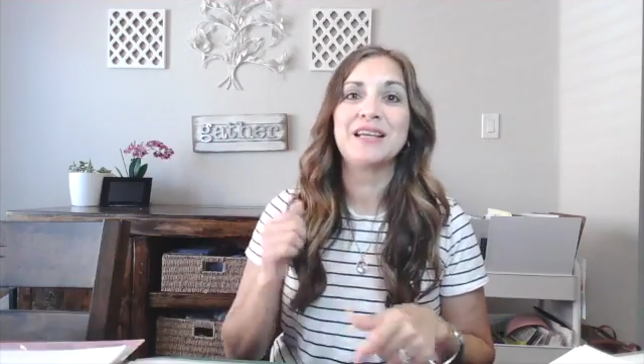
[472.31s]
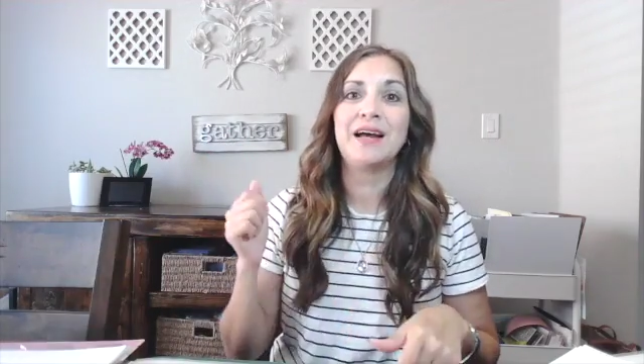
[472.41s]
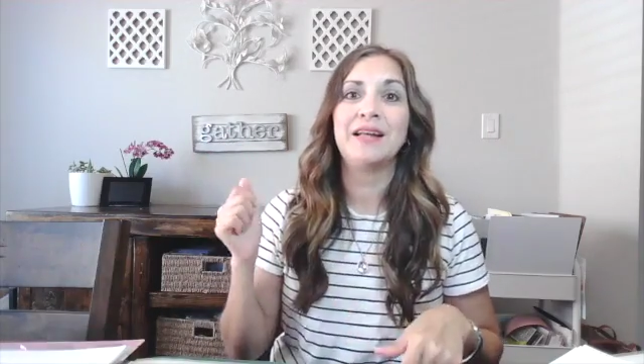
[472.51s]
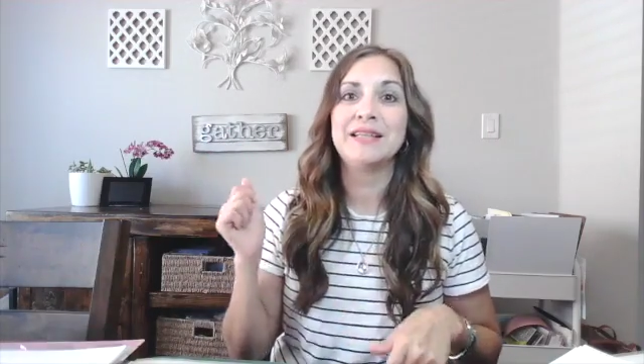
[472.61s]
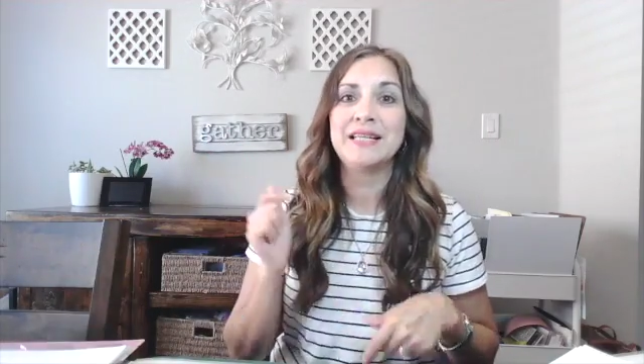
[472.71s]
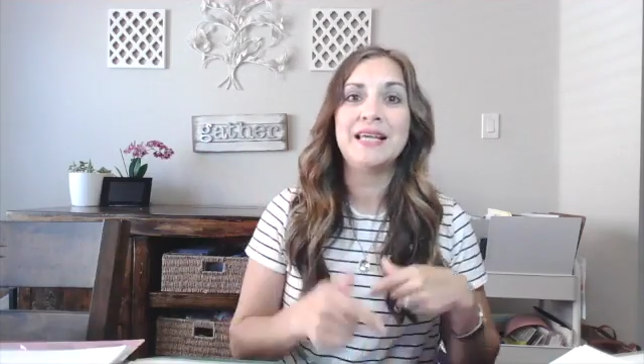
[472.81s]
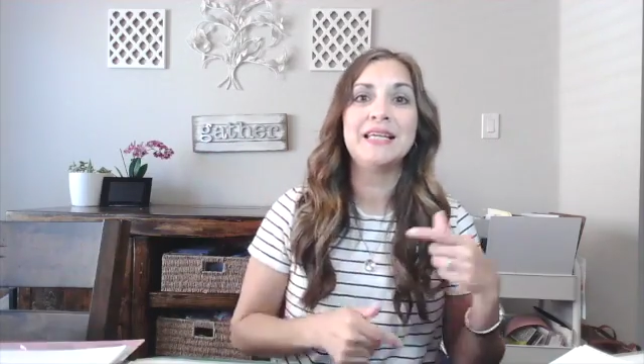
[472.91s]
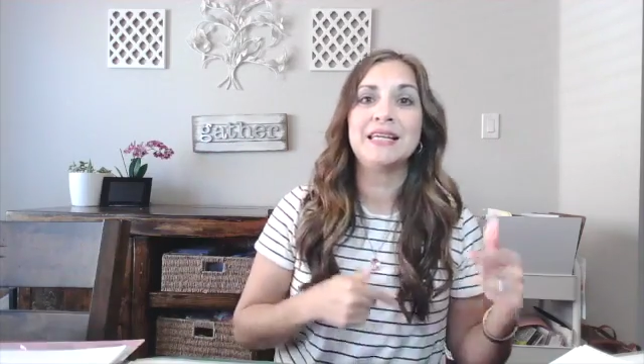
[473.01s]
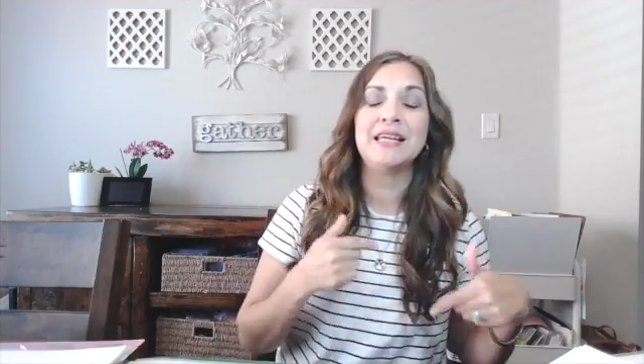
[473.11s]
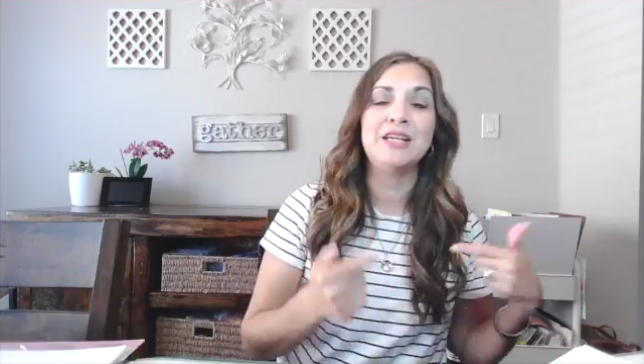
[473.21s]
kind of
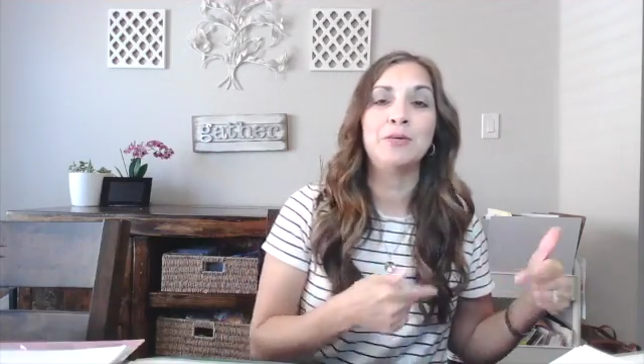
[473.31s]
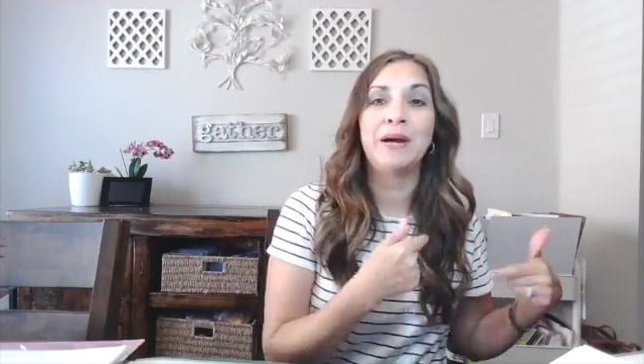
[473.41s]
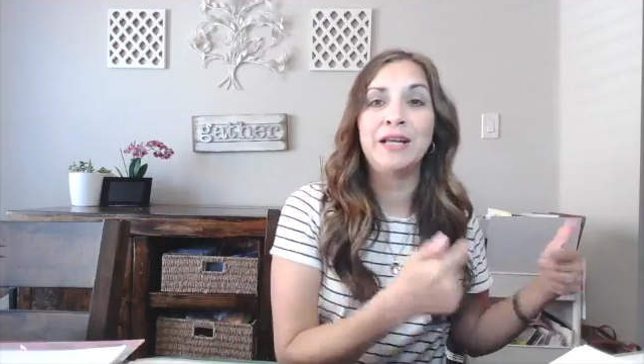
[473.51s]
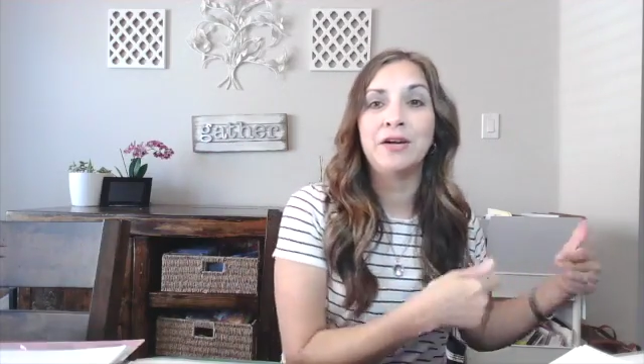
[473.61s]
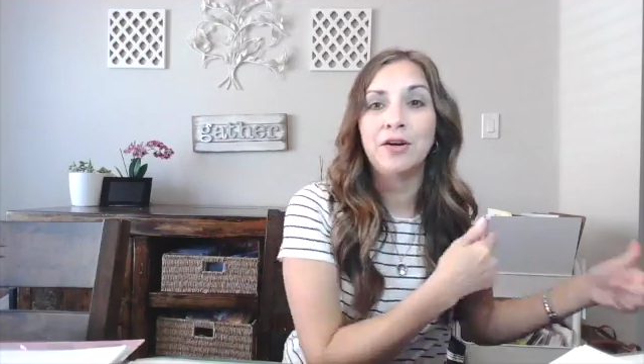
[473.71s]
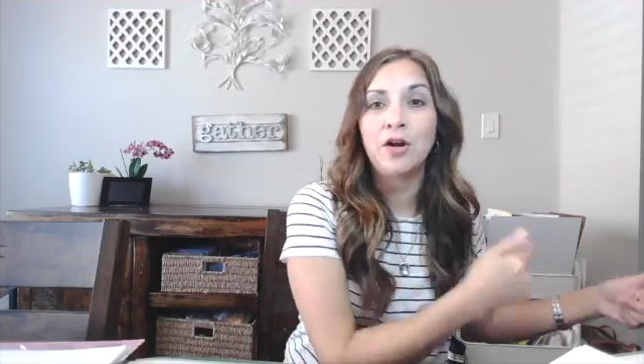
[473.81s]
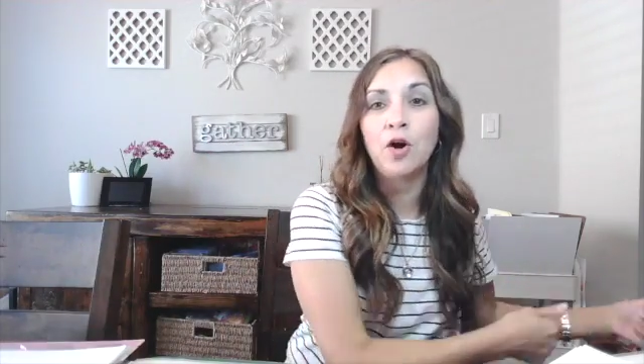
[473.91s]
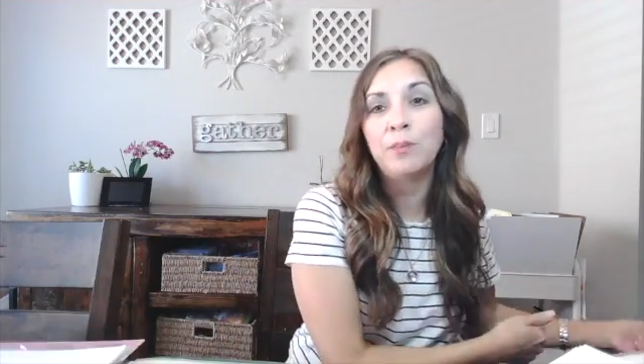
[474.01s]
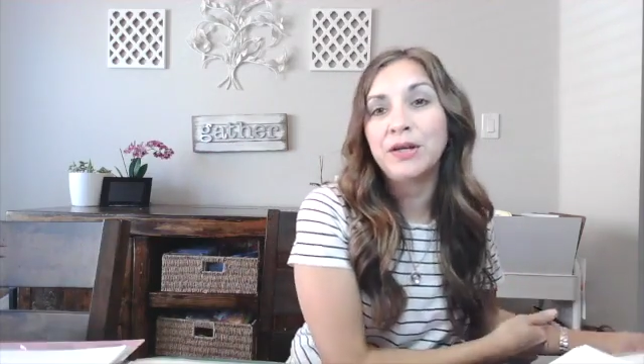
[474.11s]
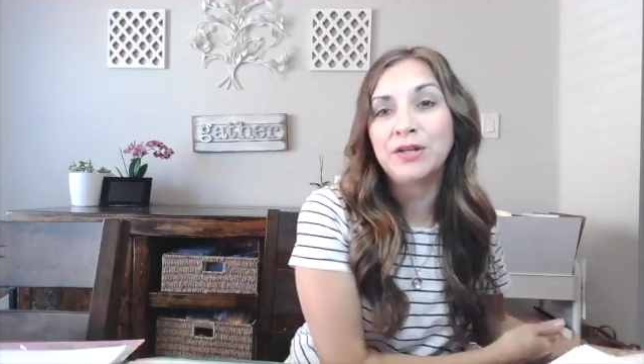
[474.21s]
taking it year by year and
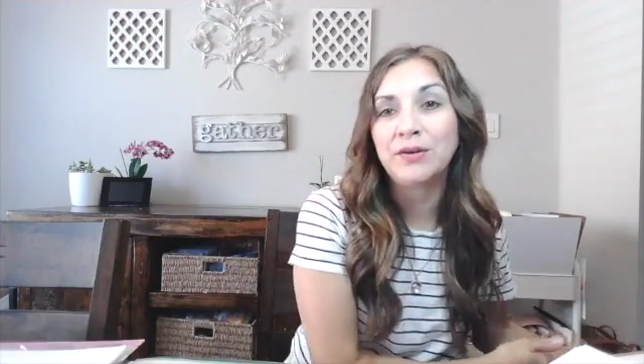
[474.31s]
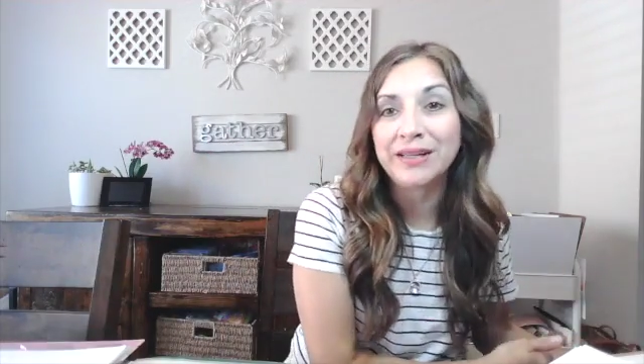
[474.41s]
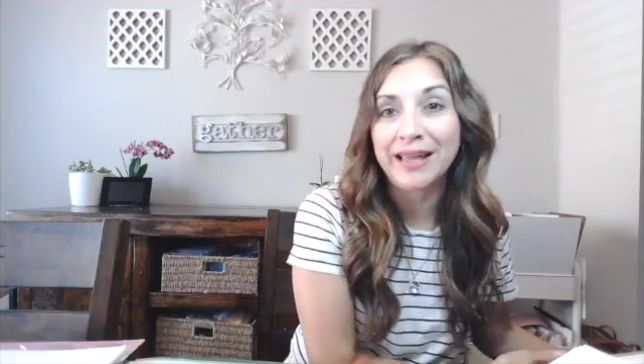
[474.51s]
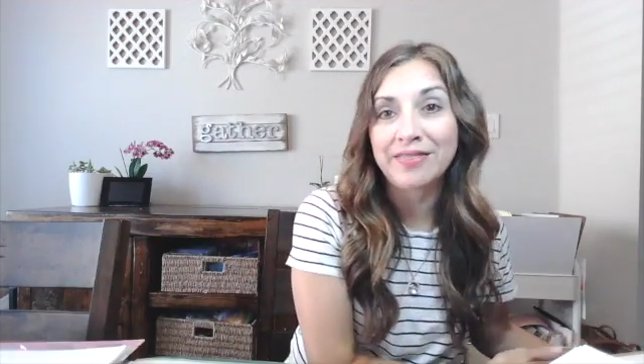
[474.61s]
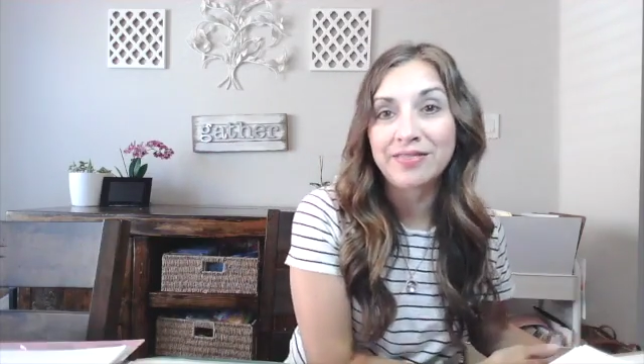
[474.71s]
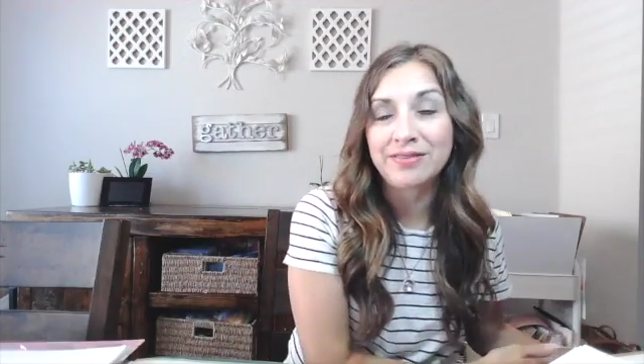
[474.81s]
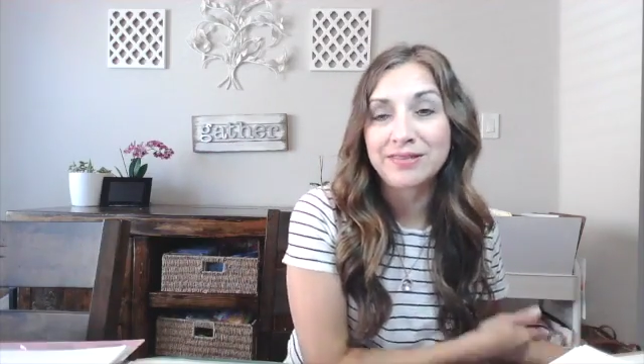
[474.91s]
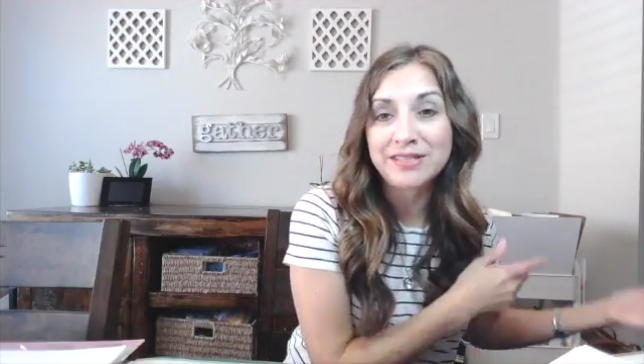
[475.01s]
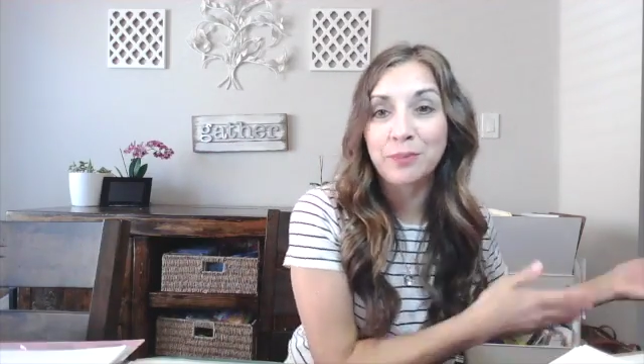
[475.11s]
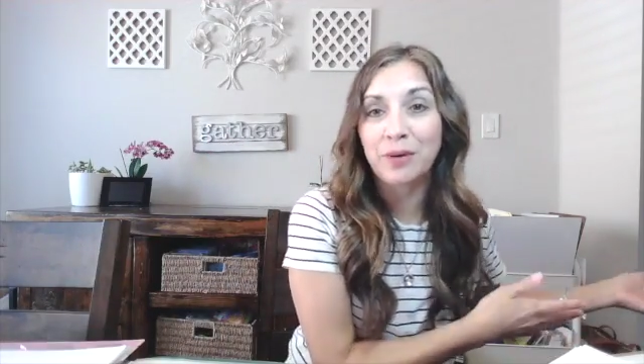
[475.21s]
hoping you'll get
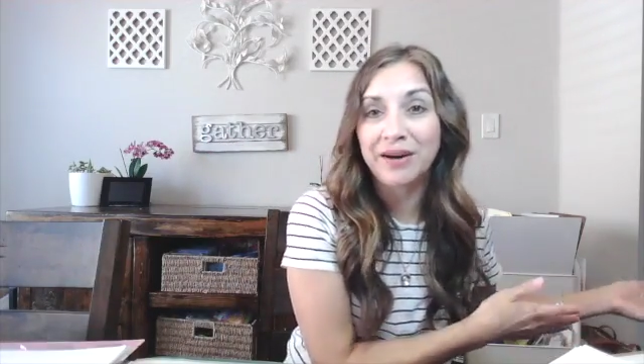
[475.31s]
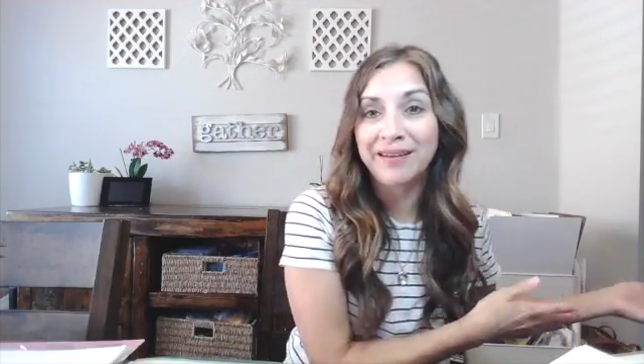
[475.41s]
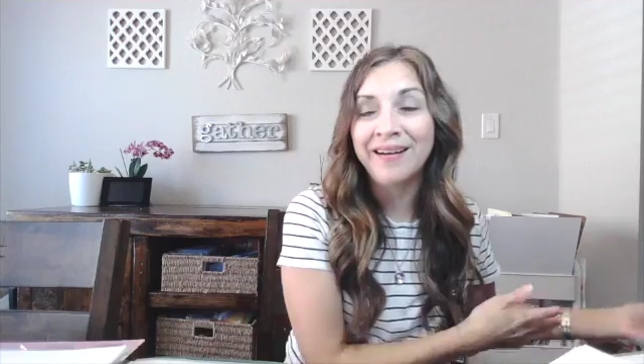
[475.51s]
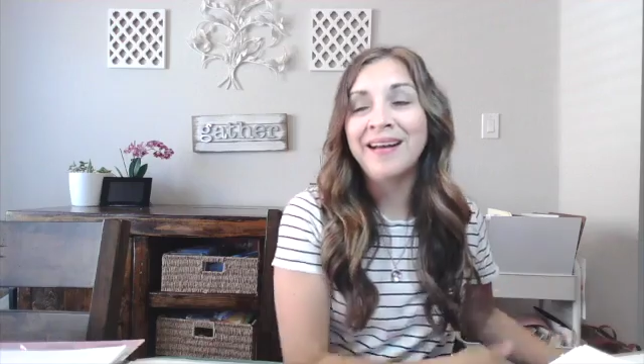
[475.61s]
somewhere?